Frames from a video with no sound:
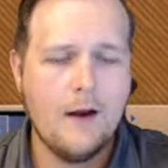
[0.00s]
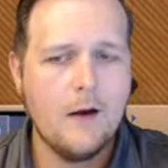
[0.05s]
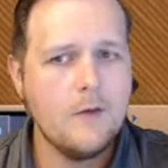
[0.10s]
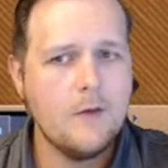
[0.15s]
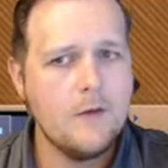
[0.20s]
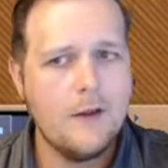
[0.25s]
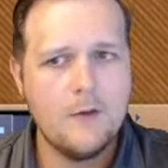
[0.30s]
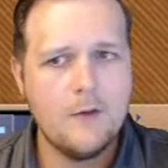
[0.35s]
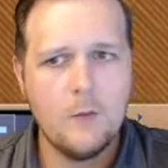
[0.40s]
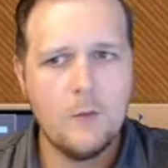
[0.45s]

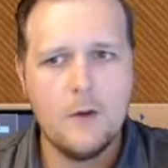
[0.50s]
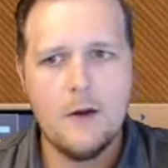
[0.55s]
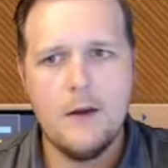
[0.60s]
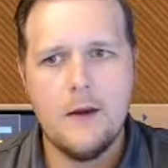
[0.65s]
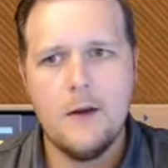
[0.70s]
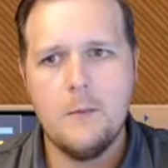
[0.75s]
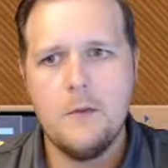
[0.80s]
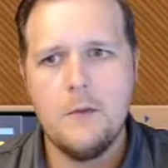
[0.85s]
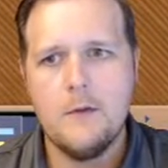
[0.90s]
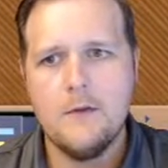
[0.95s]
So that's where I'd
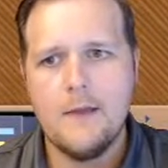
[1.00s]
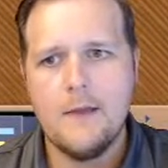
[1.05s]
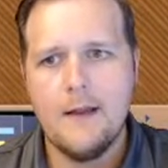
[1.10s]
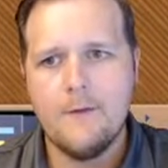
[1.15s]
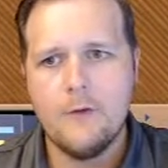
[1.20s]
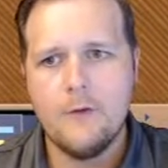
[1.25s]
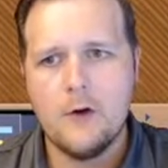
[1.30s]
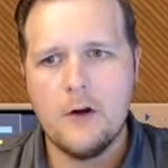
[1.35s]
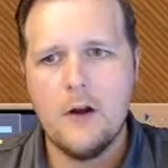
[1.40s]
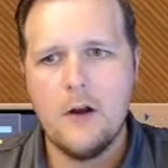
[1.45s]
end up using that
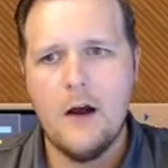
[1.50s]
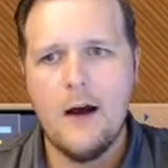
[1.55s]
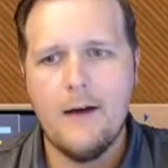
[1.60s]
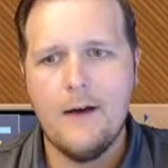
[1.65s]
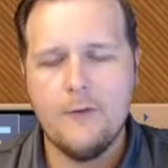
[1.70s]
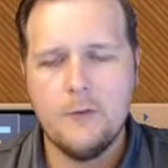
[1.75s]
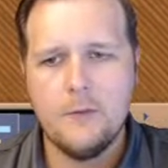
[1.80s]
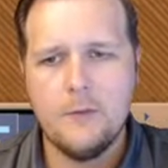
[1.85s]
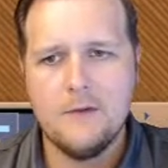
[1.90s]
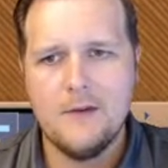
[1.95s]
for
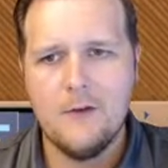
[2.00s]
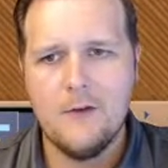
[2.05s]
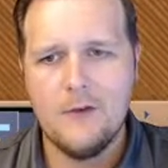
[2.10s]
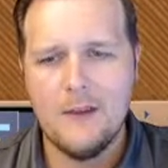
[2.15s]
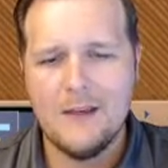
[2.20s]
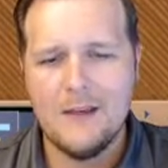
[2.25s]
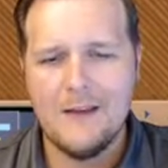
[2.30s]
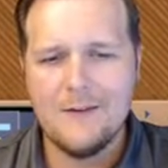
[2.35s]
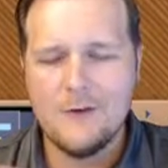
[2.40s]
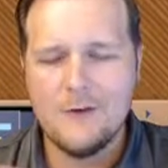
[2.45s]
cough specifically.
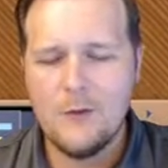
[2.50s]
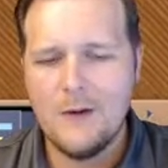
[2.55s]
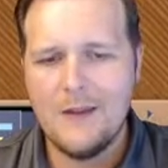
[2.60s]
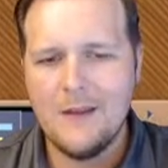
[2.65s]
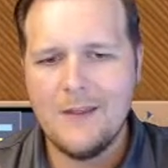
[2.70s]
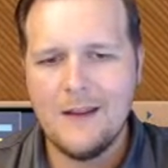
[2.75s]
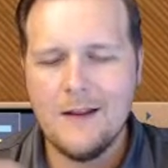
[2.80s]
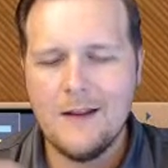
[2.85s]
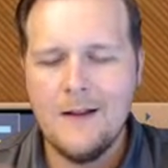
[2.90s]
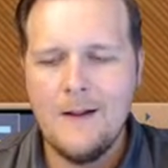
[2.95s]
It doesn't do
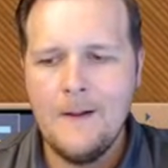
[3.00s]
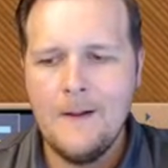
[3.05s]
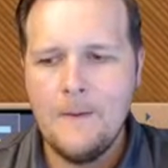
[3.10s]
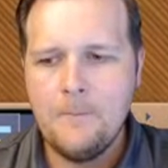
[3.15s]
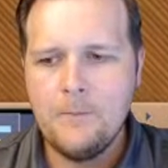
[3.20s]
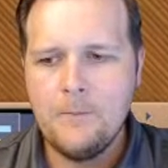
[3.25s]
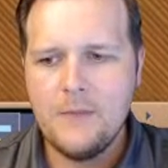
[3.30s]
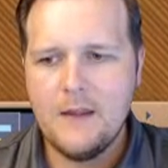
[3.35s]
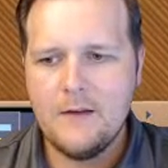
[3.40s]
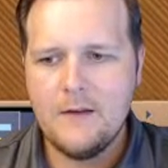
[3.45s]
anything
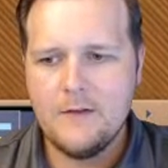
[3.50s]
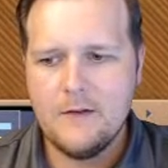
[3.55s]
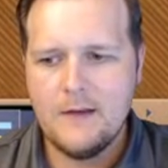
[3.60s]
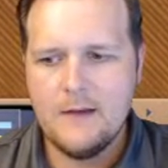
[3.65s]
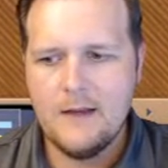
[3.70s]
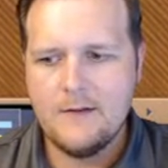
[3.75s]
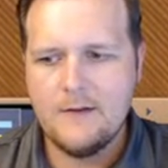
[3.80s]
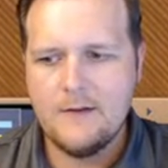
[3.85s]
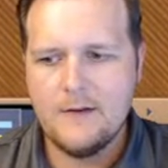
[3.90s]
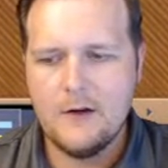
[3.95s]

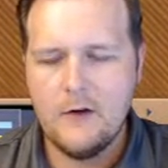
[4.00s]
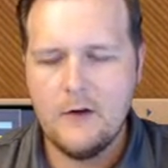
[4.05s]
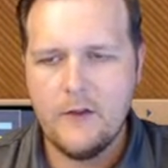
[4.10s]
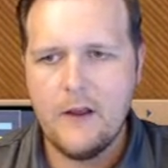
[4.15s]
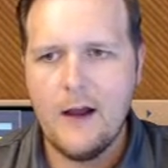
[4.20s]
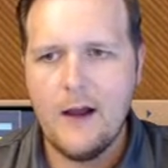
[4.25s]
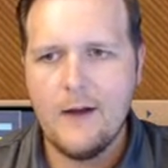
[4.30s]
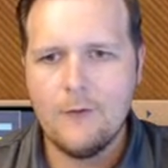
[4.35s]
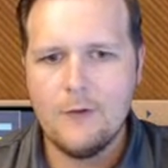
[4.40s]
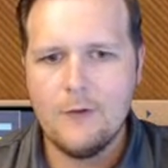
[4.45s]
necessarily with
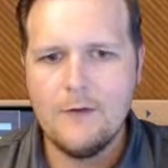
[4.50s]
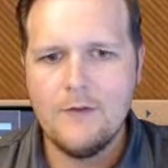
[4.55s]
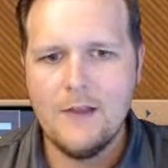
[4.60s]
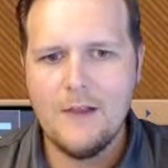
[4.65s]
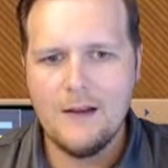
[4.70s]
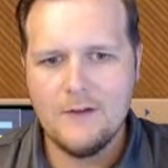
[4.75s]
cough reflux.